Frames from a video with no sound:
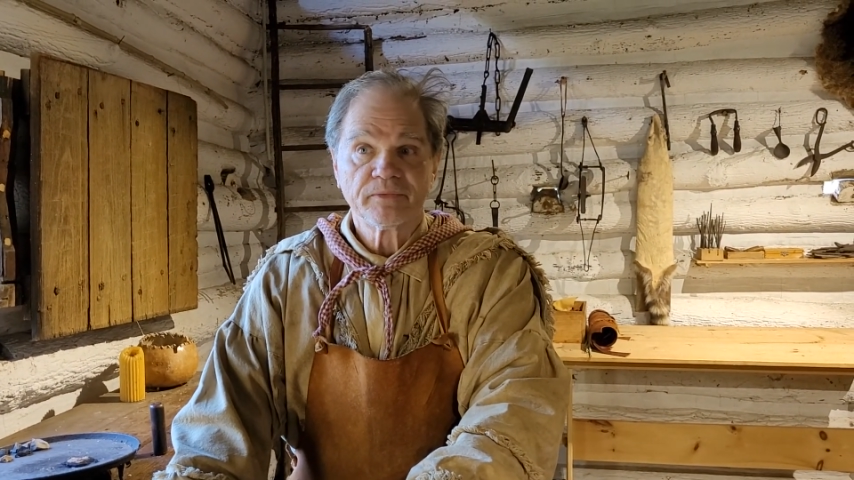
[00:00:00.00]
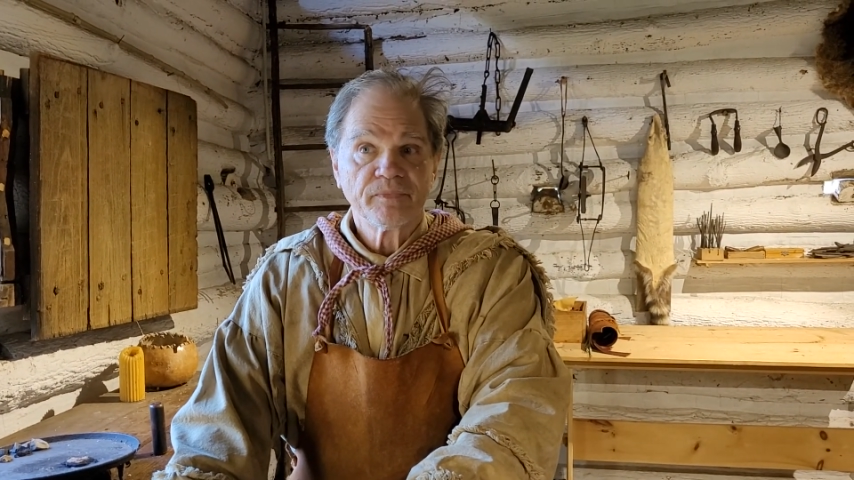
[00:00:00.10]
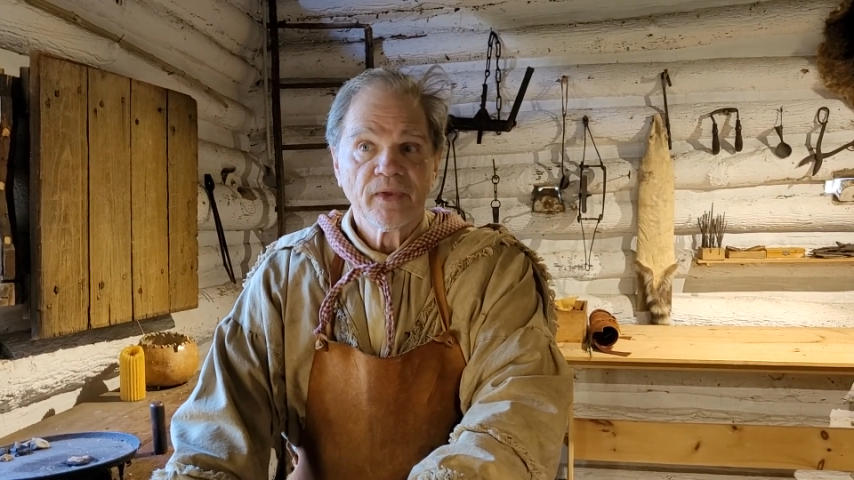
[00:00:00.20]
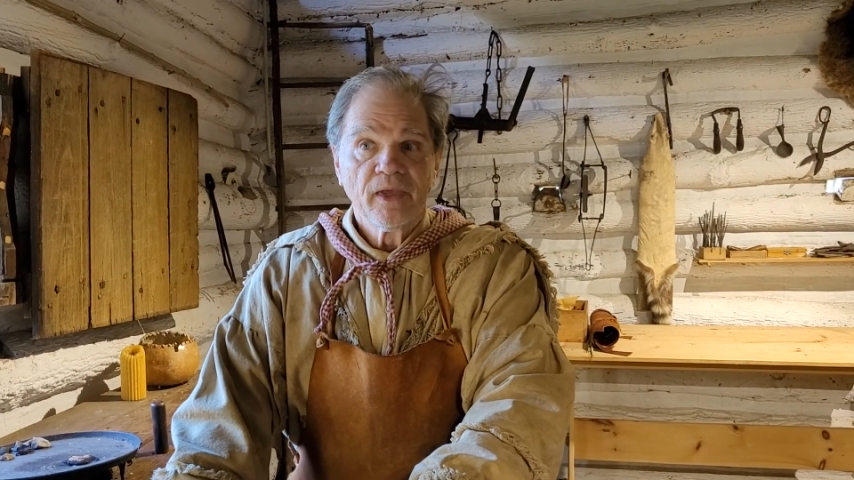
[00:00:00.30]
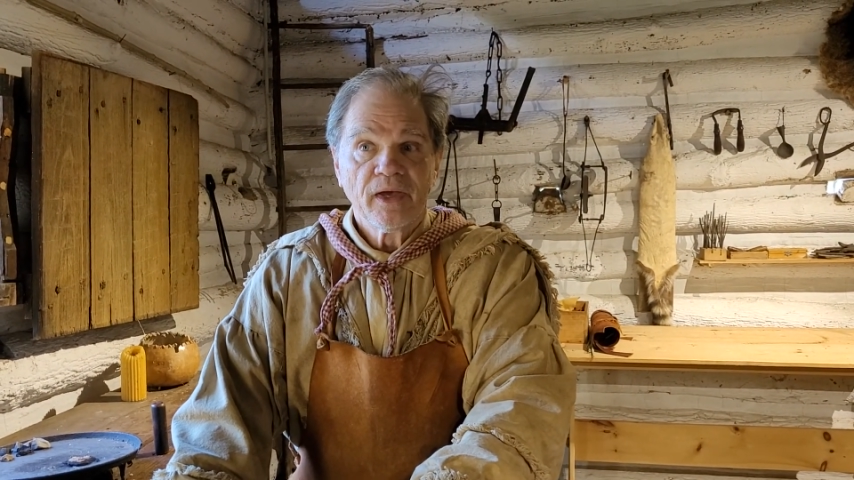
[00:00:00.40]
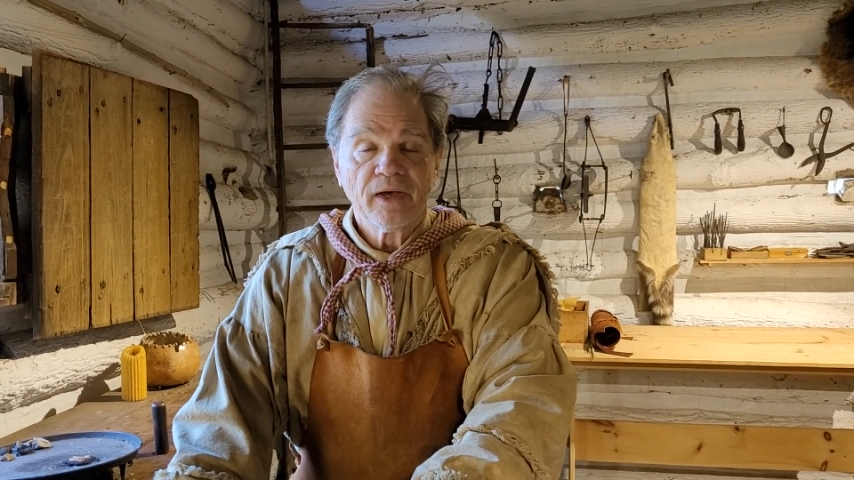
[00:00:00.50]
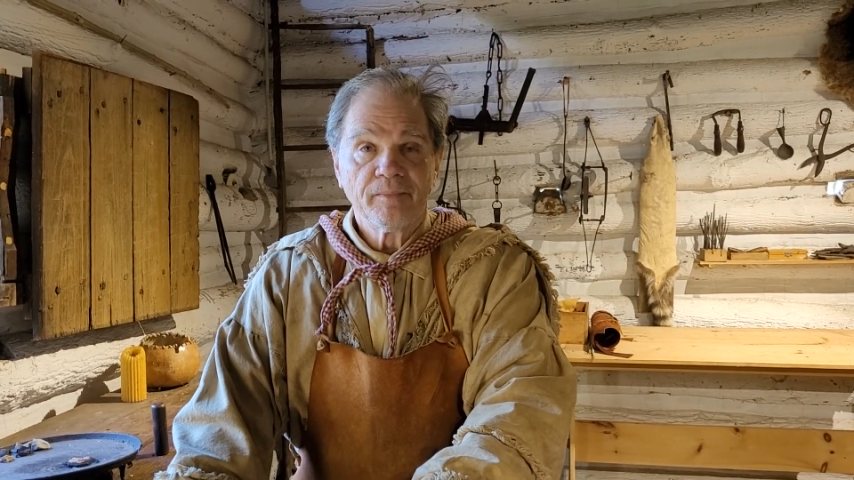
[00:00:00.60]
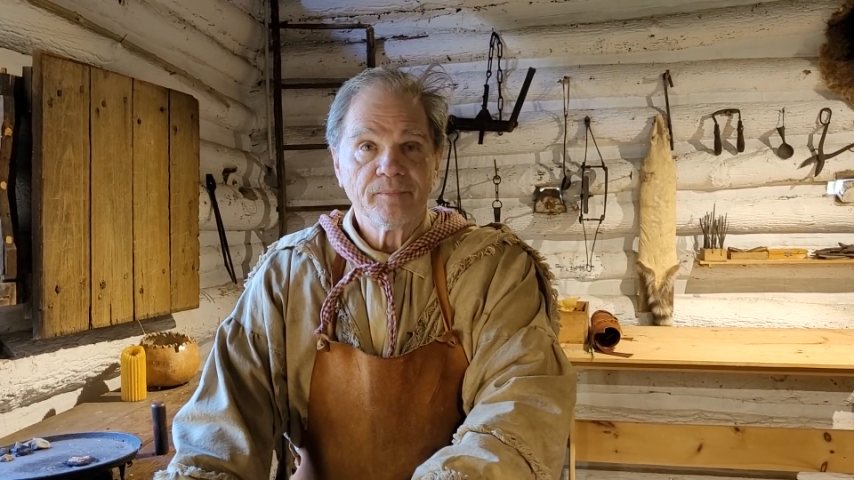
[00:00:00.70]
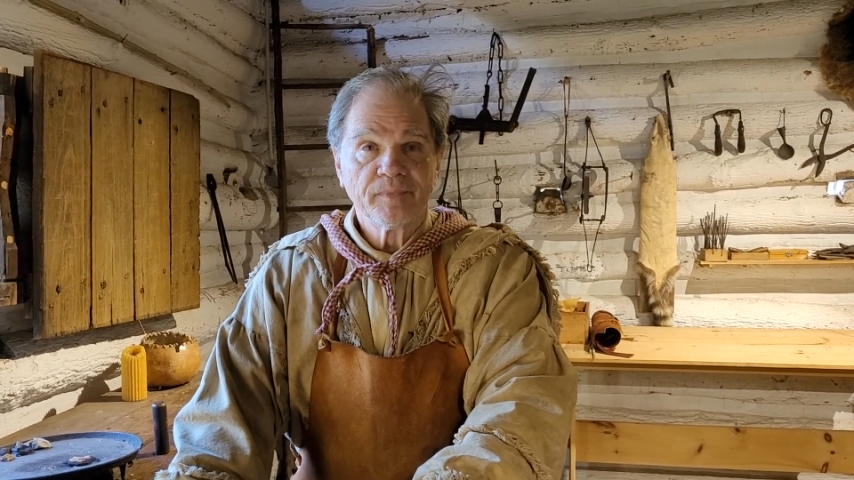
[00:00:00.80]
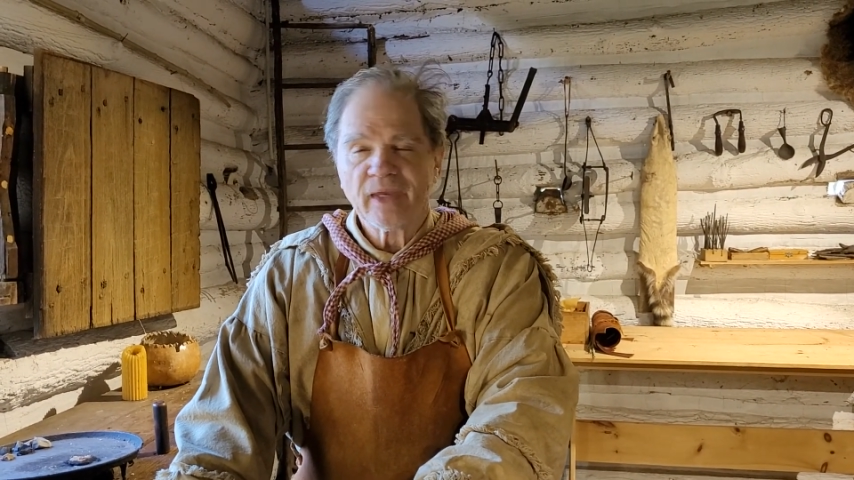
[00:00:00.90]

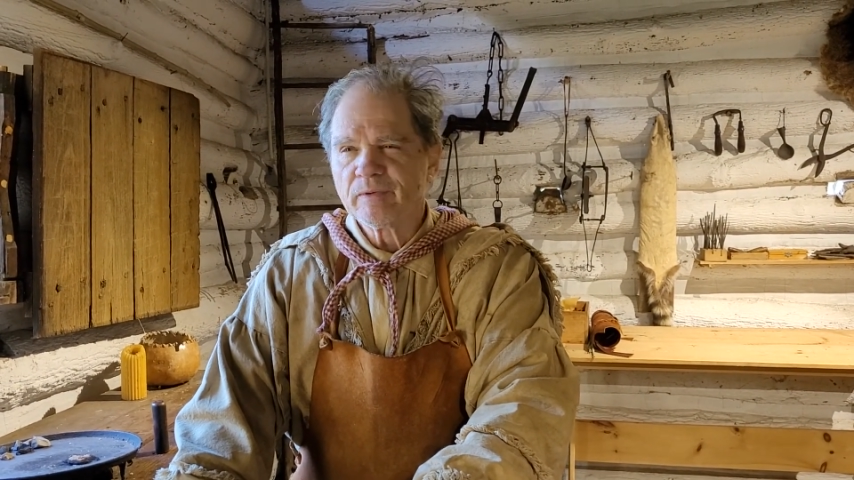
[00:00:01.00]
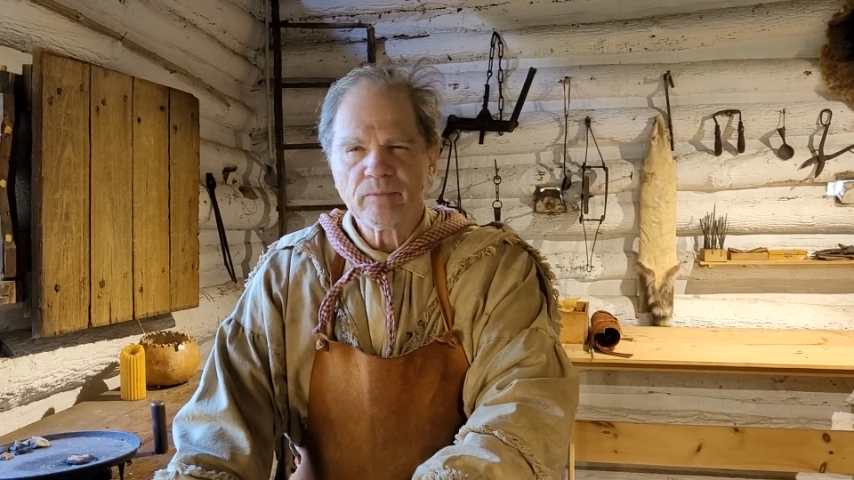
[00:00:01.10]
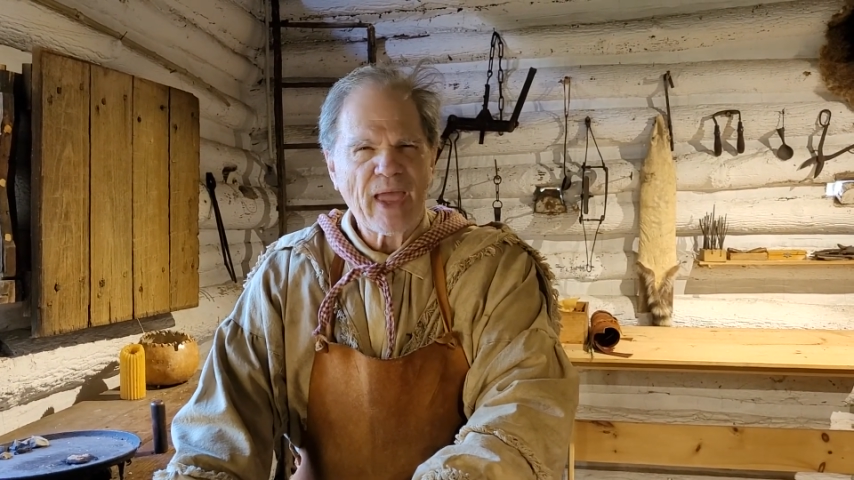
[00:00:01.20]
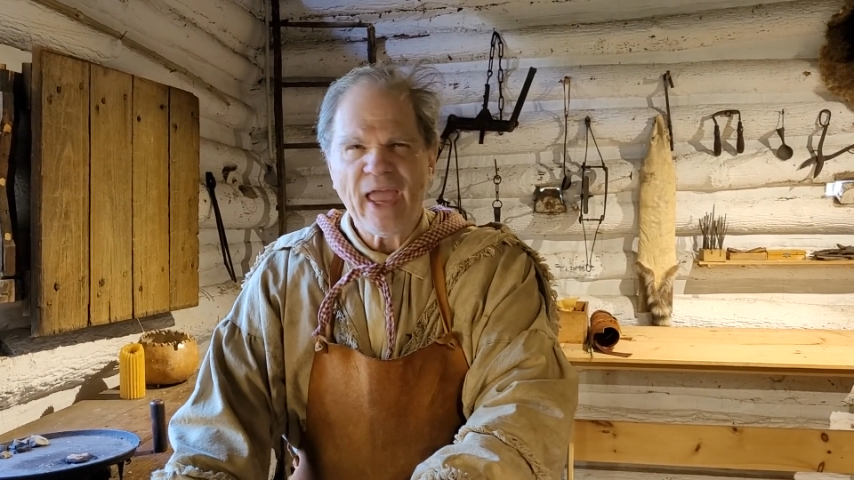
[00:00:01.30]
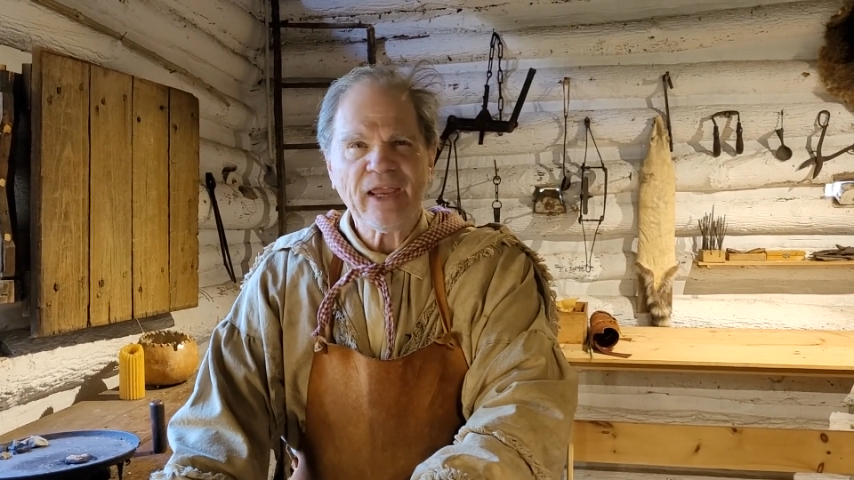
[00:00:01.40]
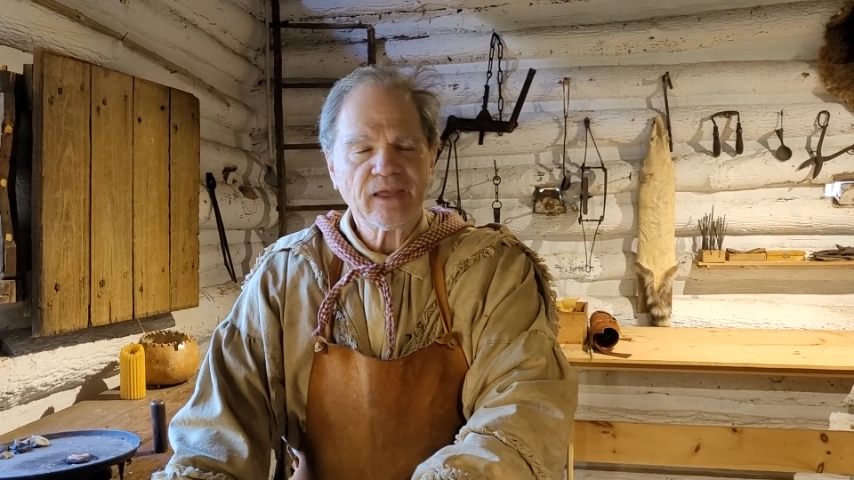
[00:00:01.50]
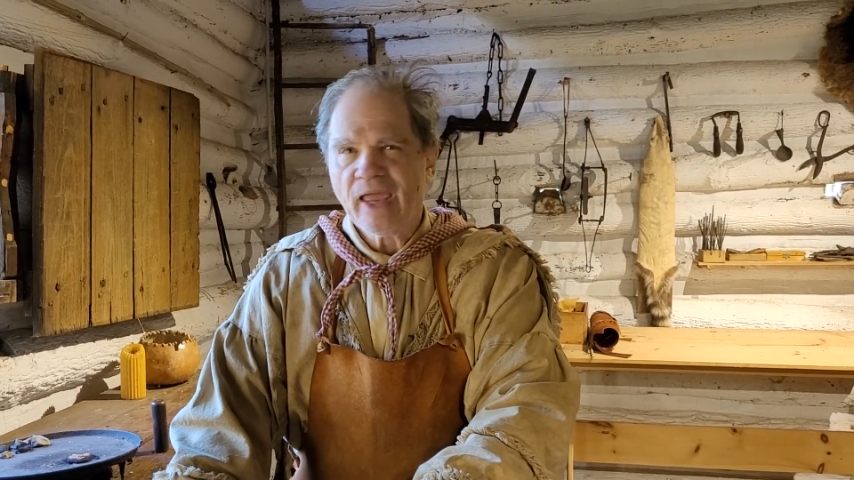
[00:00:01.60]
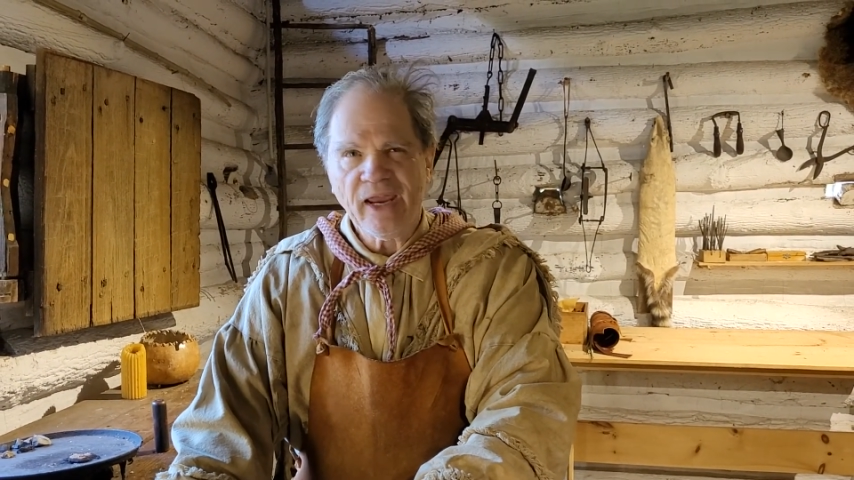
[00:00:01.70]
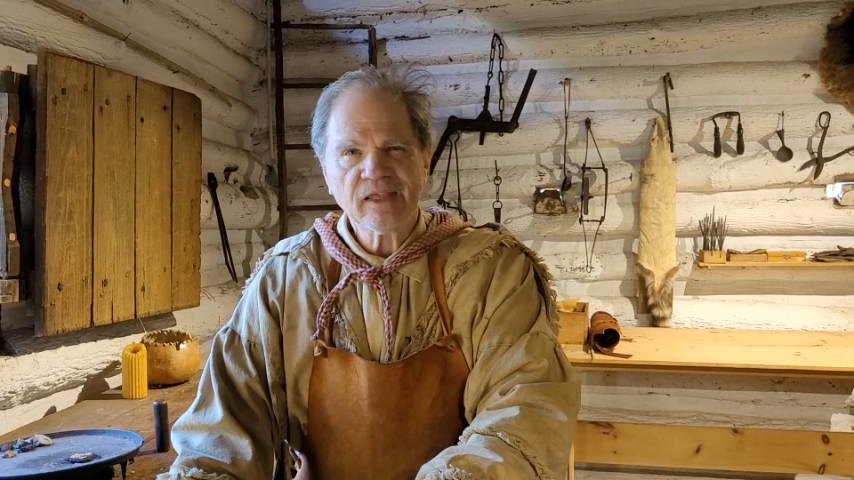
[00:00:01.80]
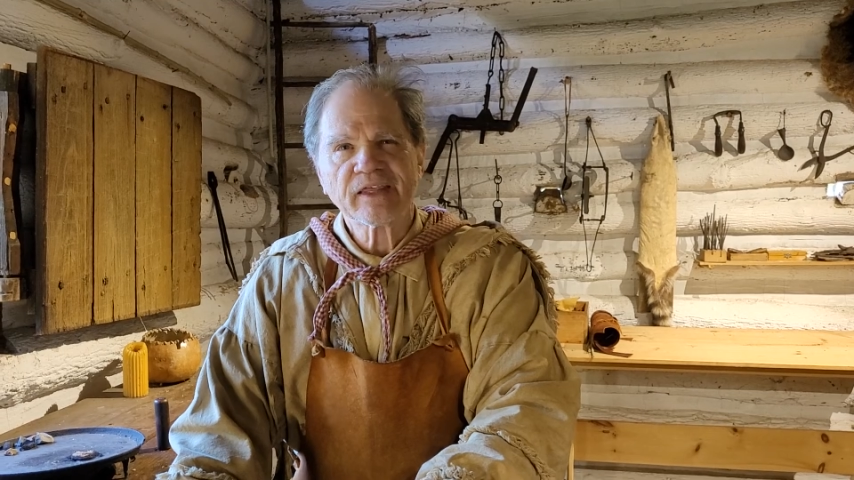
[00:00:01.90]
Named him
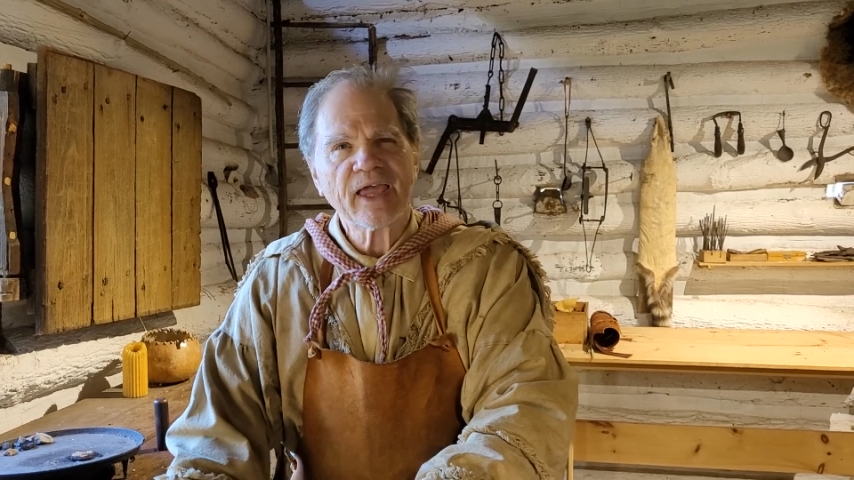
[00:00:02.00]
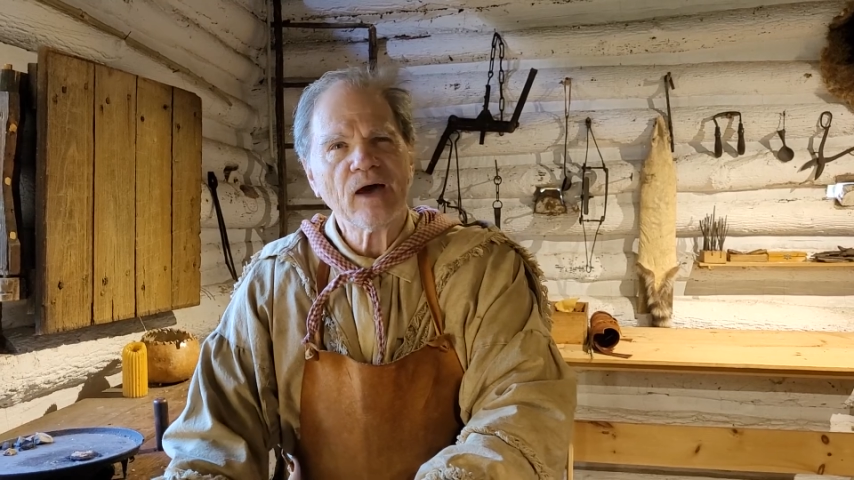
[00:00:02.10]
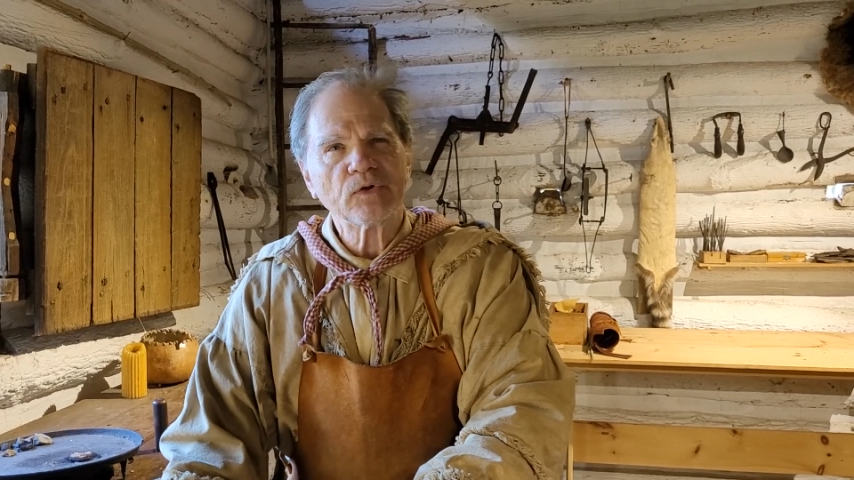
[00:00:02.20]
Hank the cow